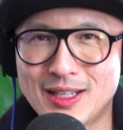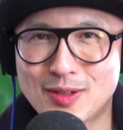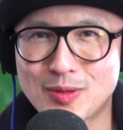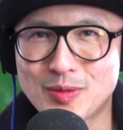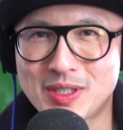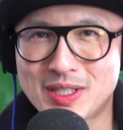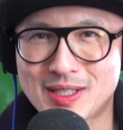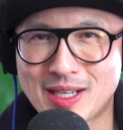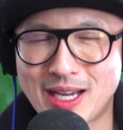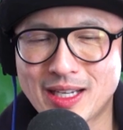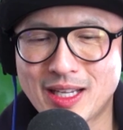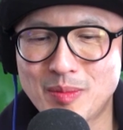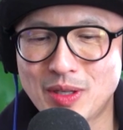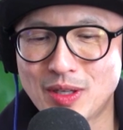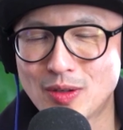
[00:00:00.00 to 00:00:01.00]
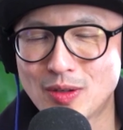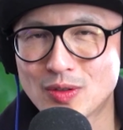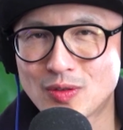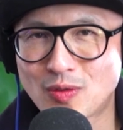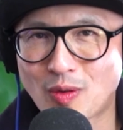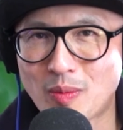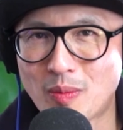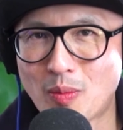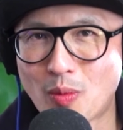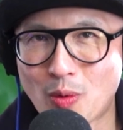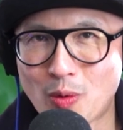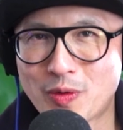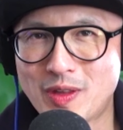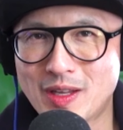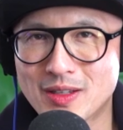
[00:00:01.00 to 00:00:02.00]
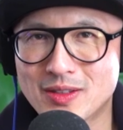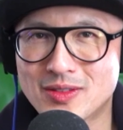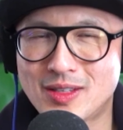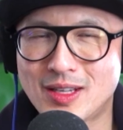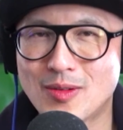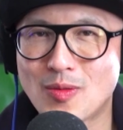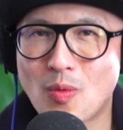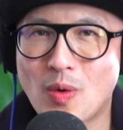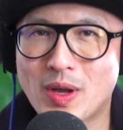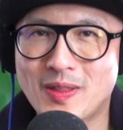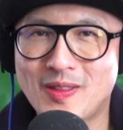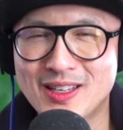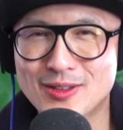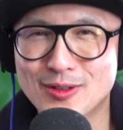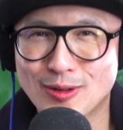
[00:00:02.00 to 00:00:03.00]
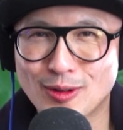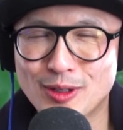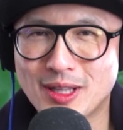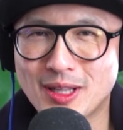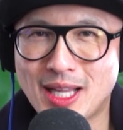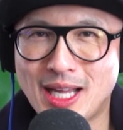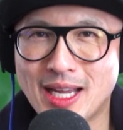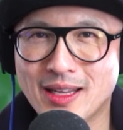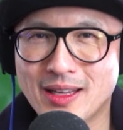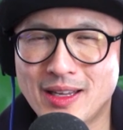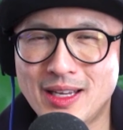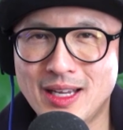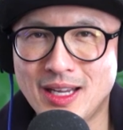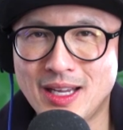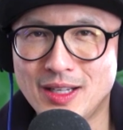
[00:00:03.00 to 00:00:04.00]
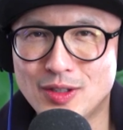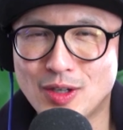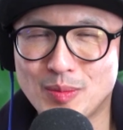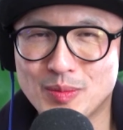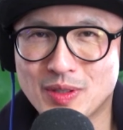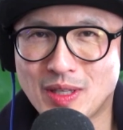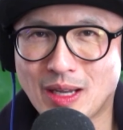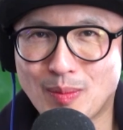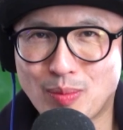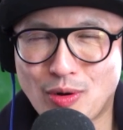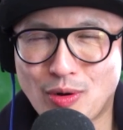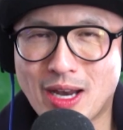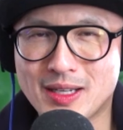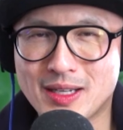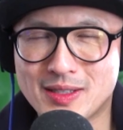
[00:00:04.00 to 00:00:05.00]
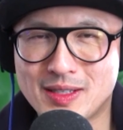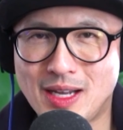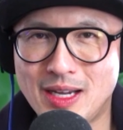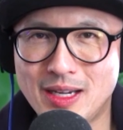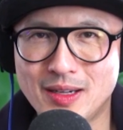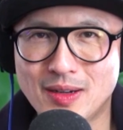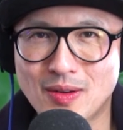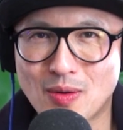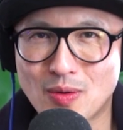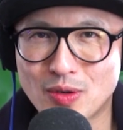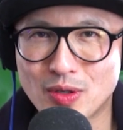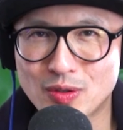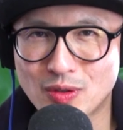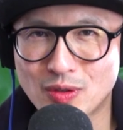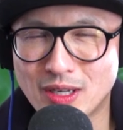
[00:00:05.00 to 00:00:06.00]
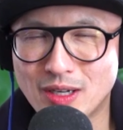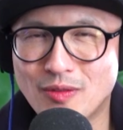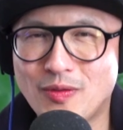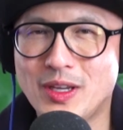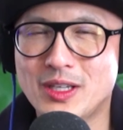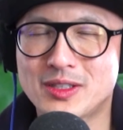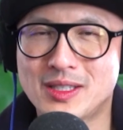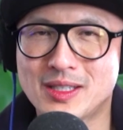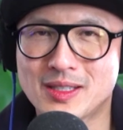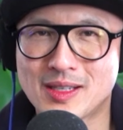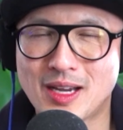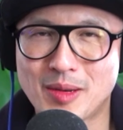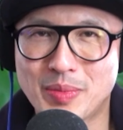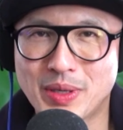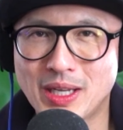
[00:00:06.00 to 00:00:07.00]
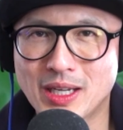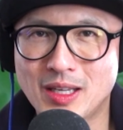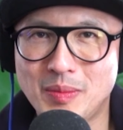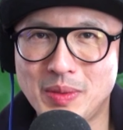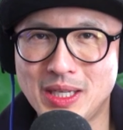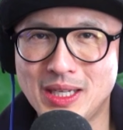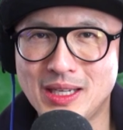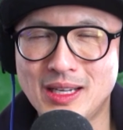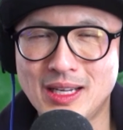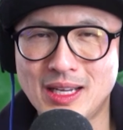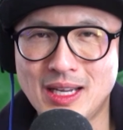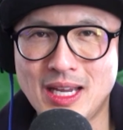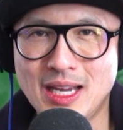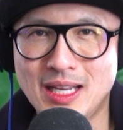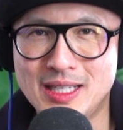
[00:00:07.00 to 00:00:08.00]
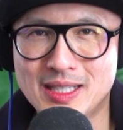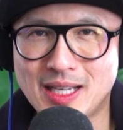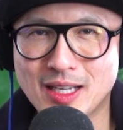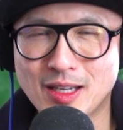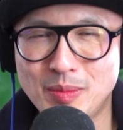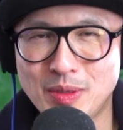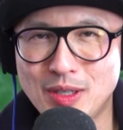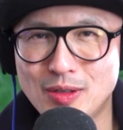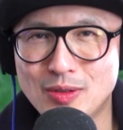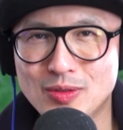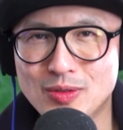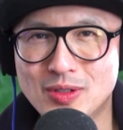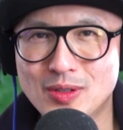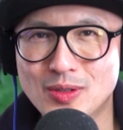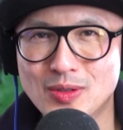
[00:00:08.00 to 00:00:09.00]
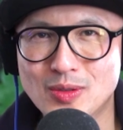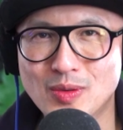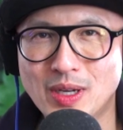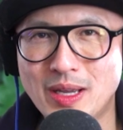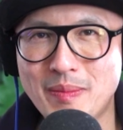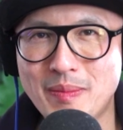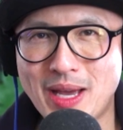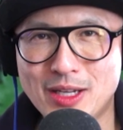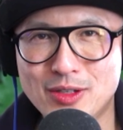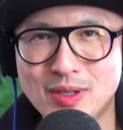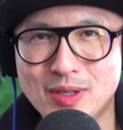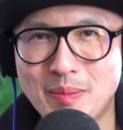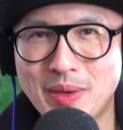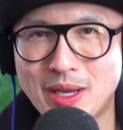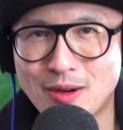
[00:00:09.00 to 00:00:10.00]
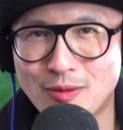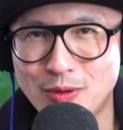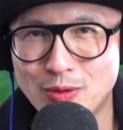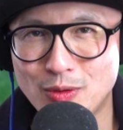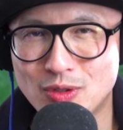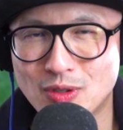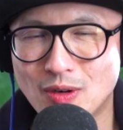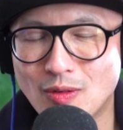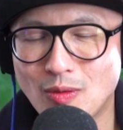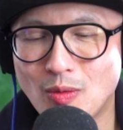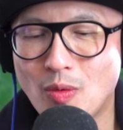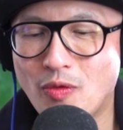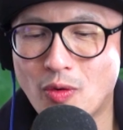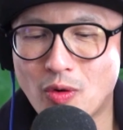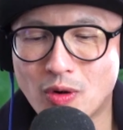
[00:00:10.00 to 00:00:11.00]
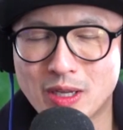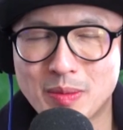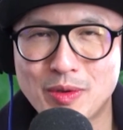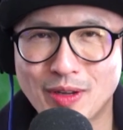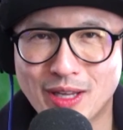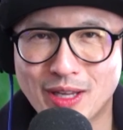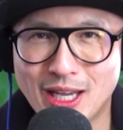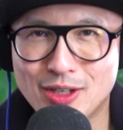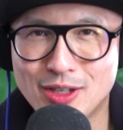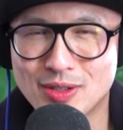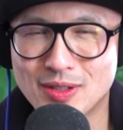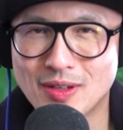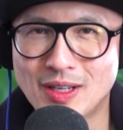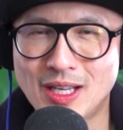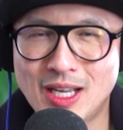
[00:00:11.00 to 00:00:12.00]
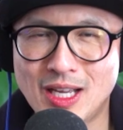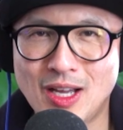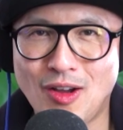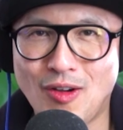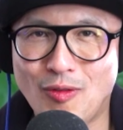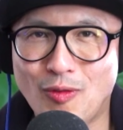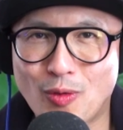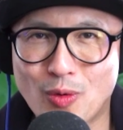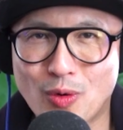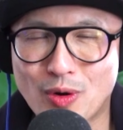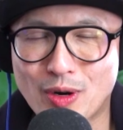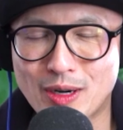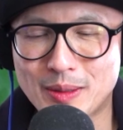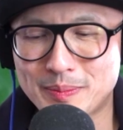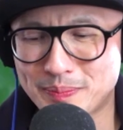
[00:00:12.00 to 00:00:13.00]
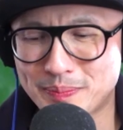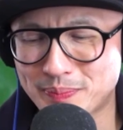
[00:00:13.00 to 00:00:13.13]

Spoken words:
so design can be used for more things than what things look like in terms of like product design or user interface design, but design could be used to imagine a better future for communication, for